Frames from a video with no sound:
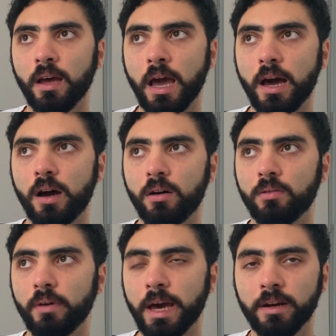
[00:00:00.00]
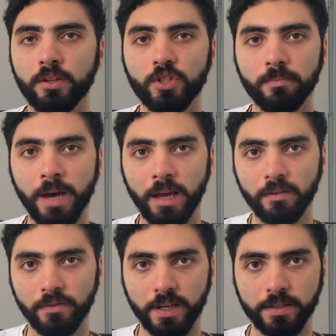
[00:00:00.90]
how energy
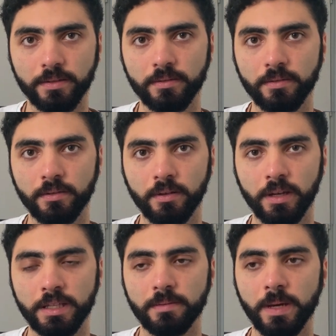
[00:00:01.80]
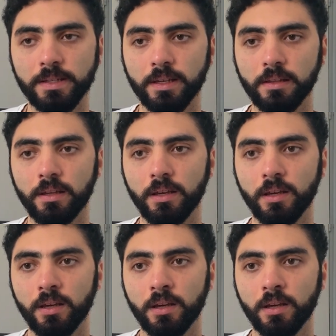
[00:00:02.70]
manifests. It's basically